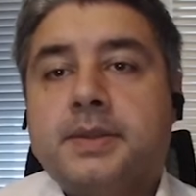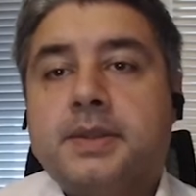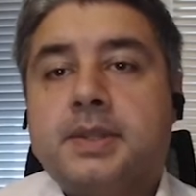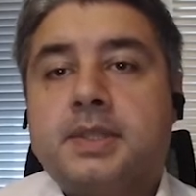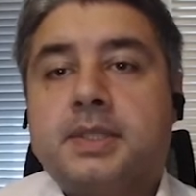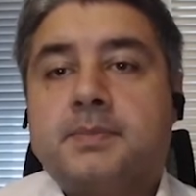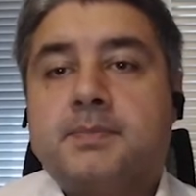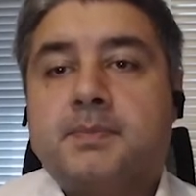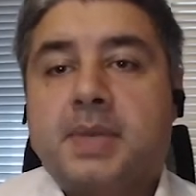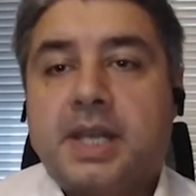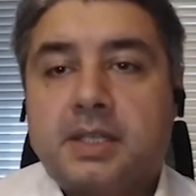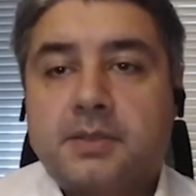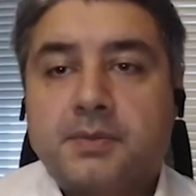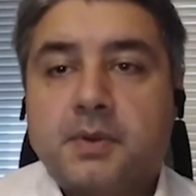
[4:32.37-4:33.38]
The
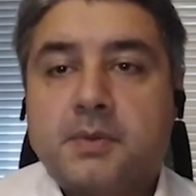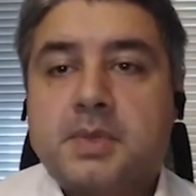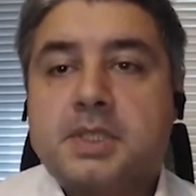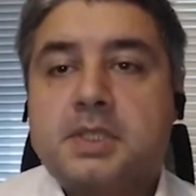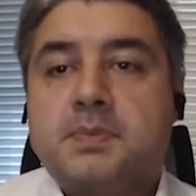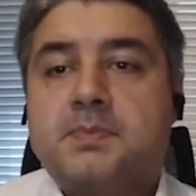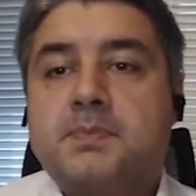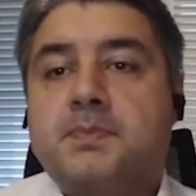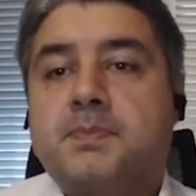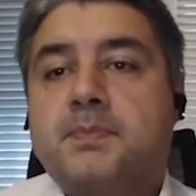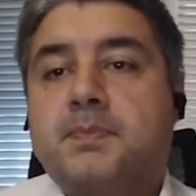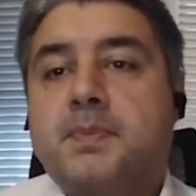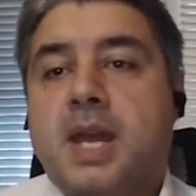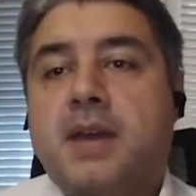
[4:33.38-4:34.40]
platform must
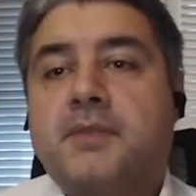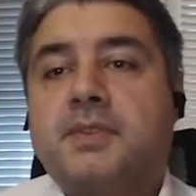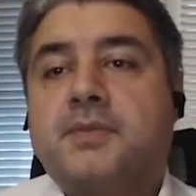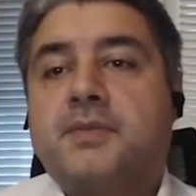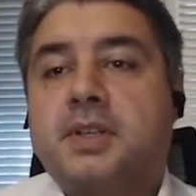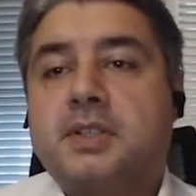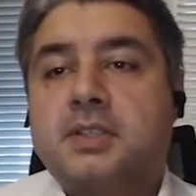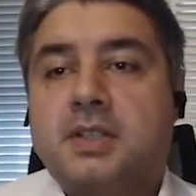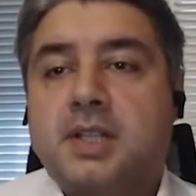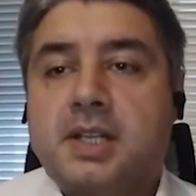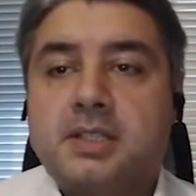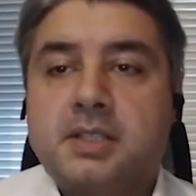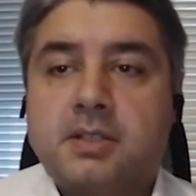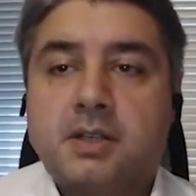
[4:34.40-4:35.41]
have the
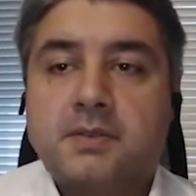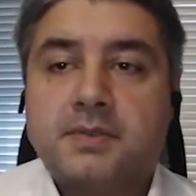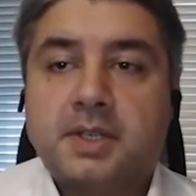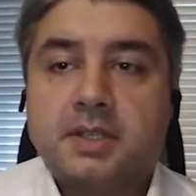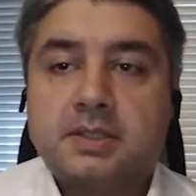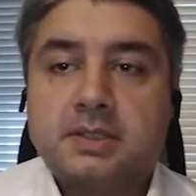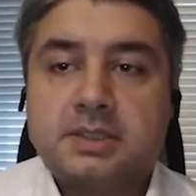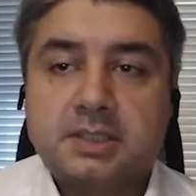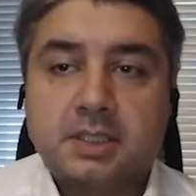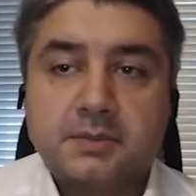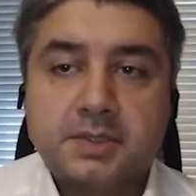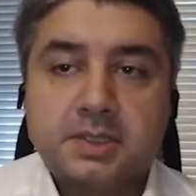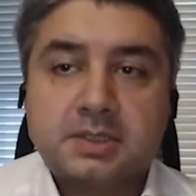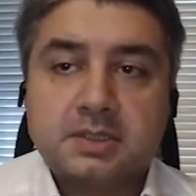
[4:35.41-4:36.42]
functionality of a
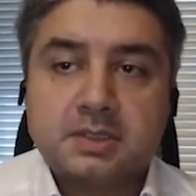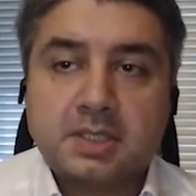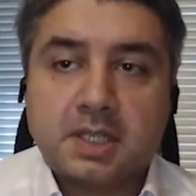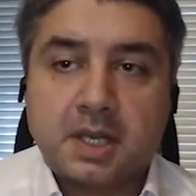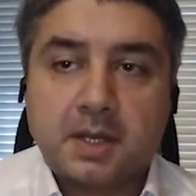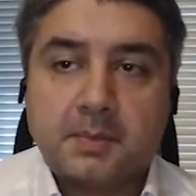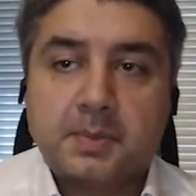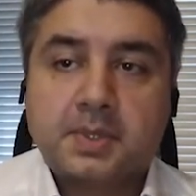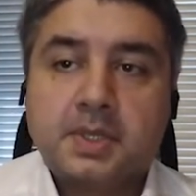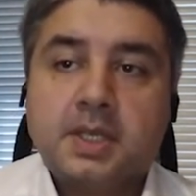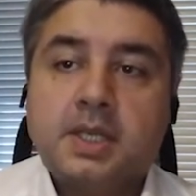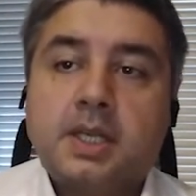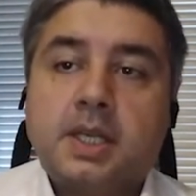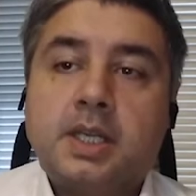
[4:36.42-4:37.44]
services hub
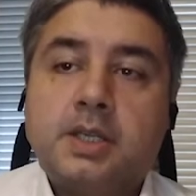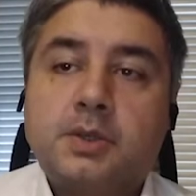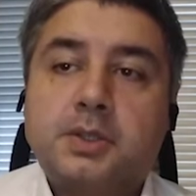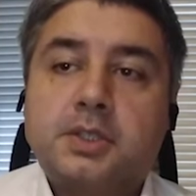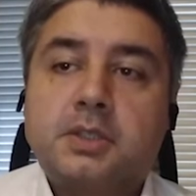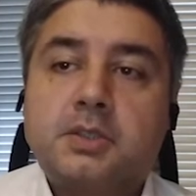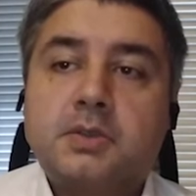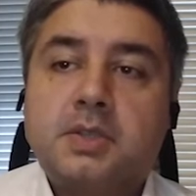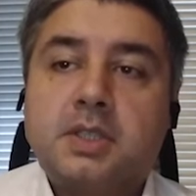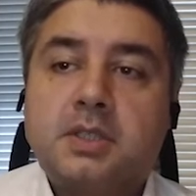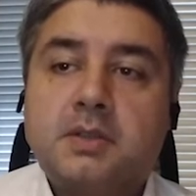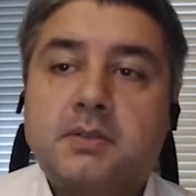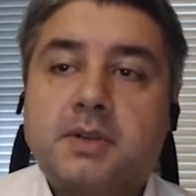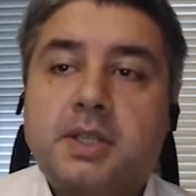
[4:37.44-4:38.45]
in order to
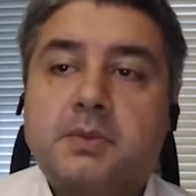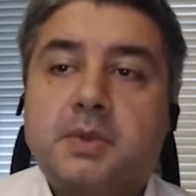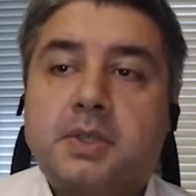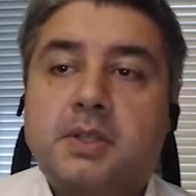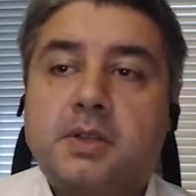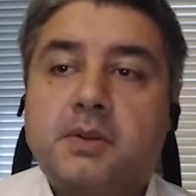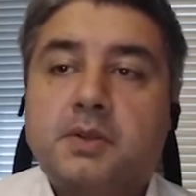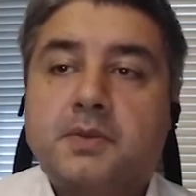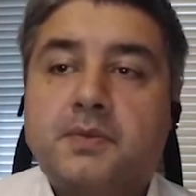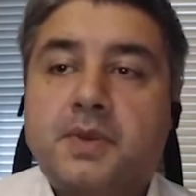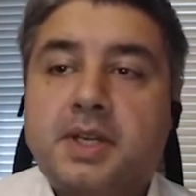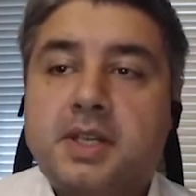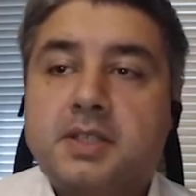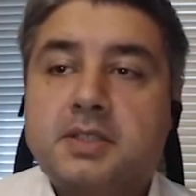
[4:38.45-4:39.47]
integrate with local
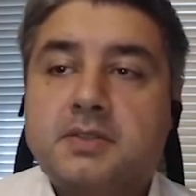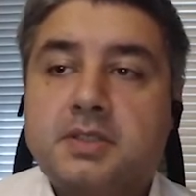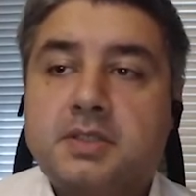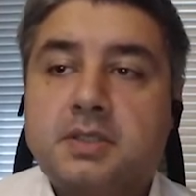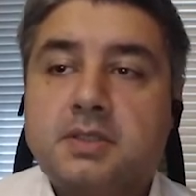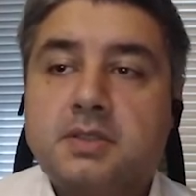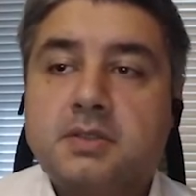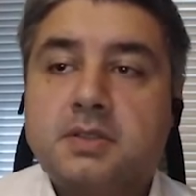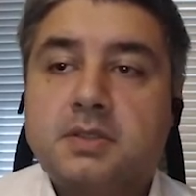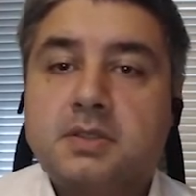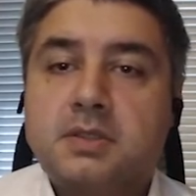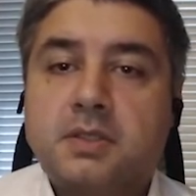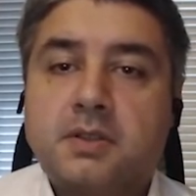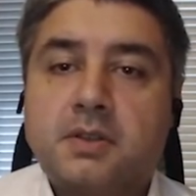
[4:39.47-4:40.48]
financial
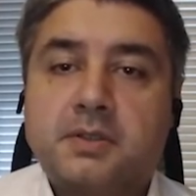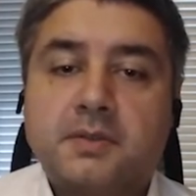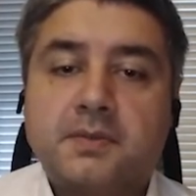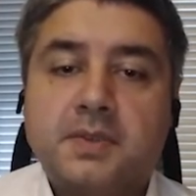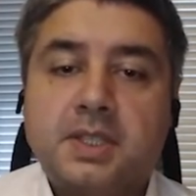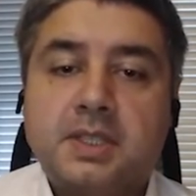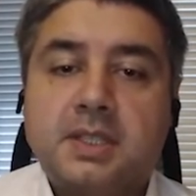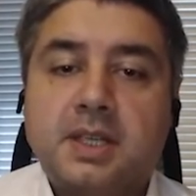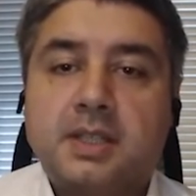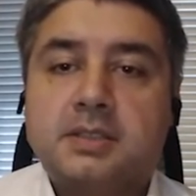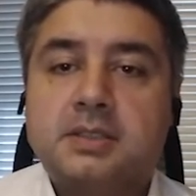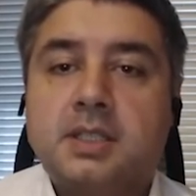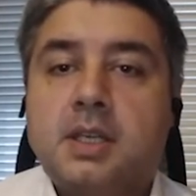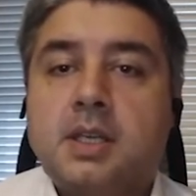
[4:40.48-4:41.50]
institutions and other
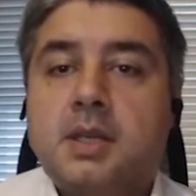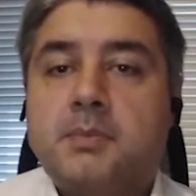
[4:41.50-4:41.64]
fintechs,